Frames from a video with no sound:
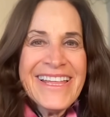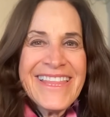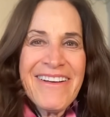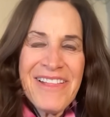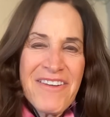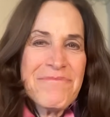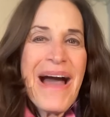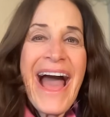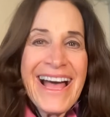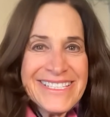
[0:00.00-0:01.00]
that will have
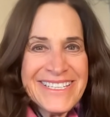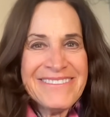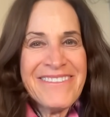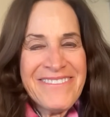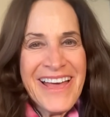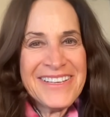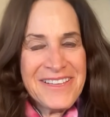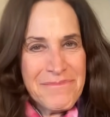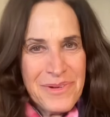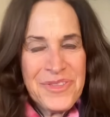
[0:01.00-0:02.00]
positive effects
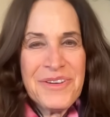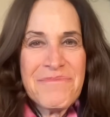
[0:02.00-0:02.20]
on both your